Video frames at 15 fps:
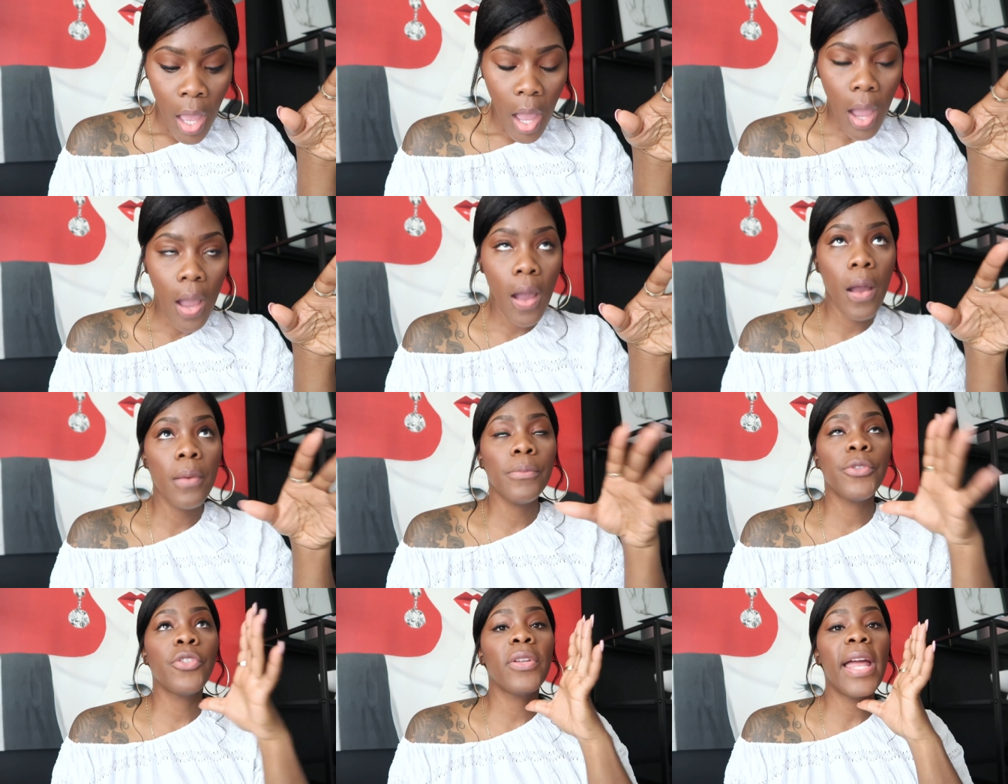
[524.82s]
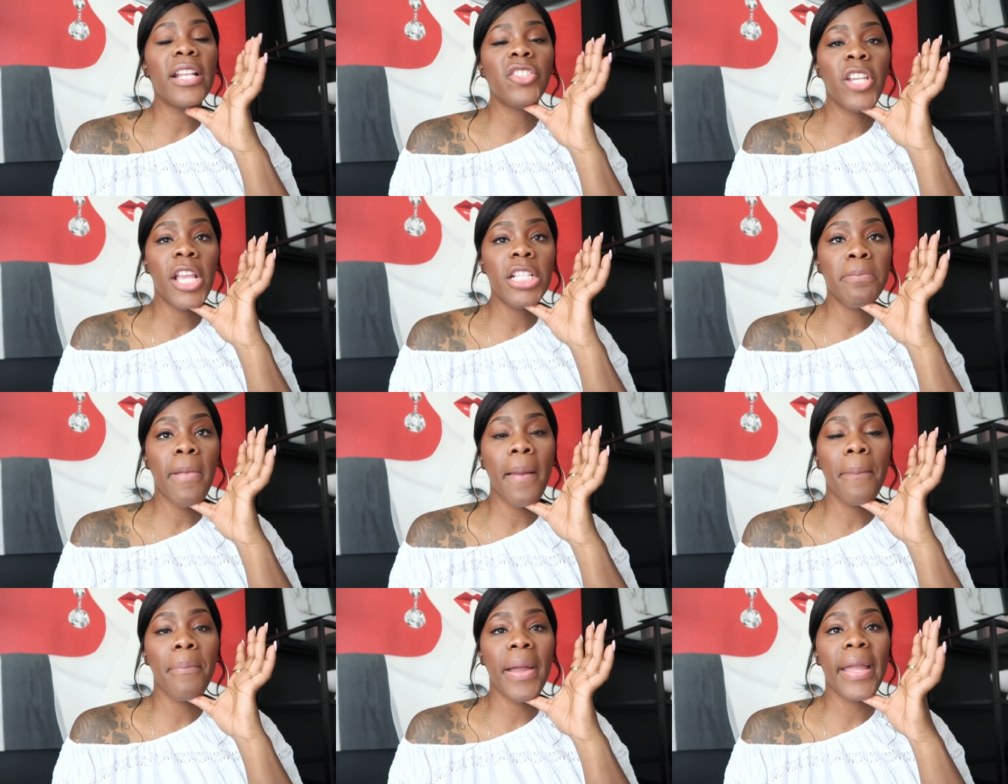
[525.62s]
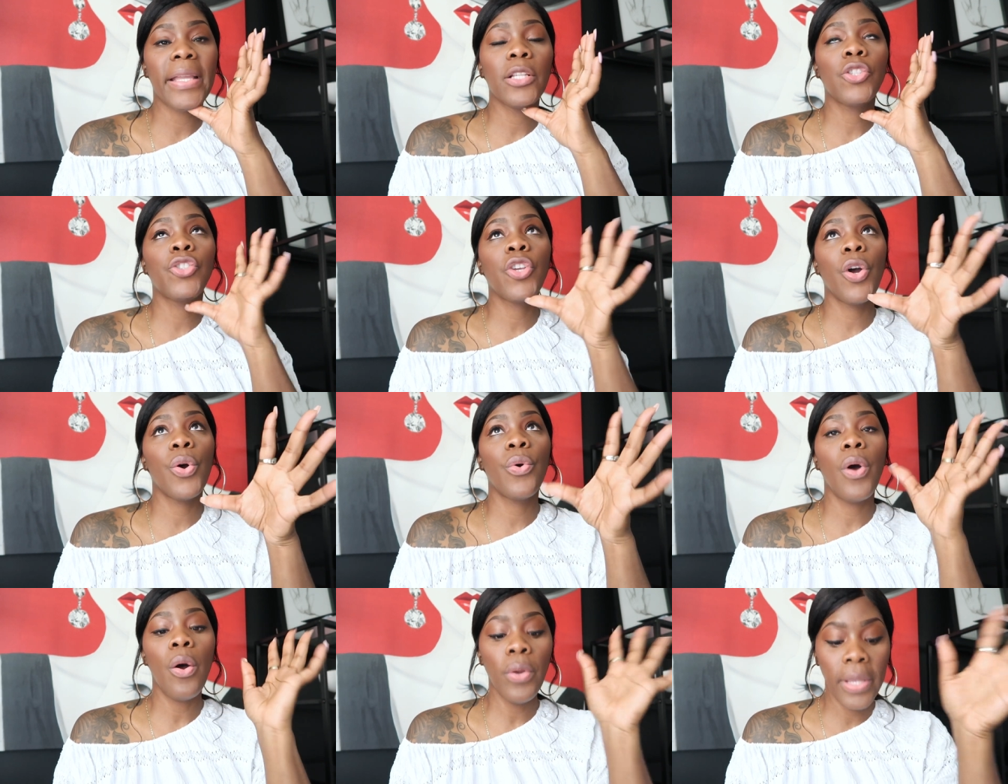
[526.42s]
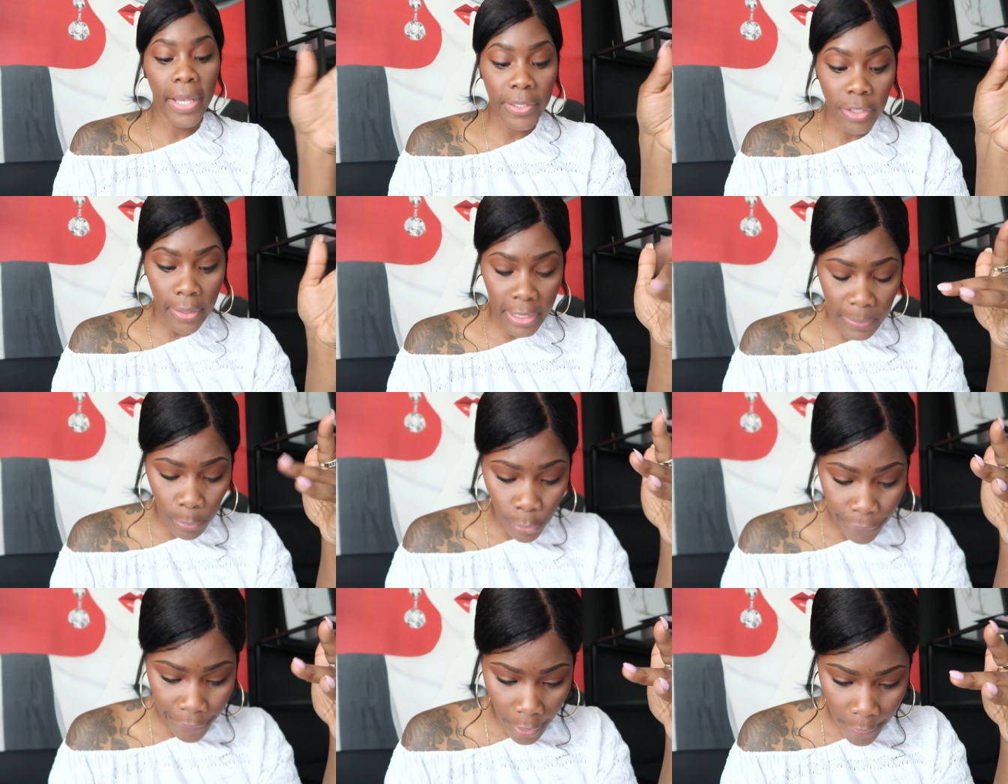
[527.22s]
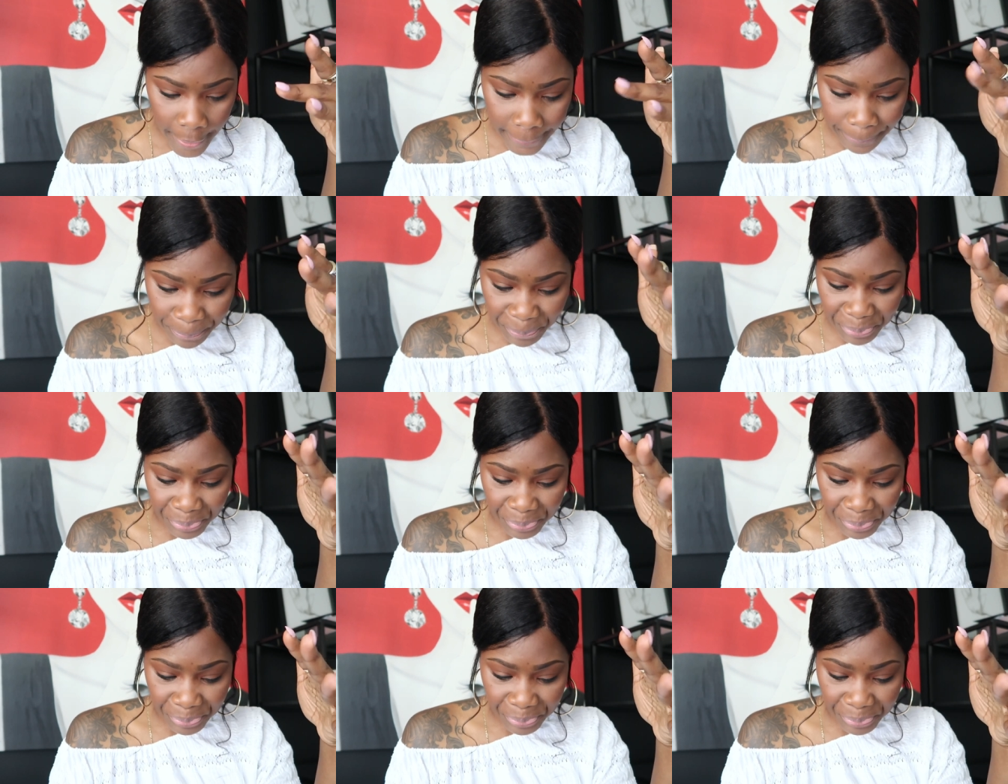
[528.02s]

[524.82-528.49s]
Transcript: Um, so that changed my bite. So, okay, so let's move forward.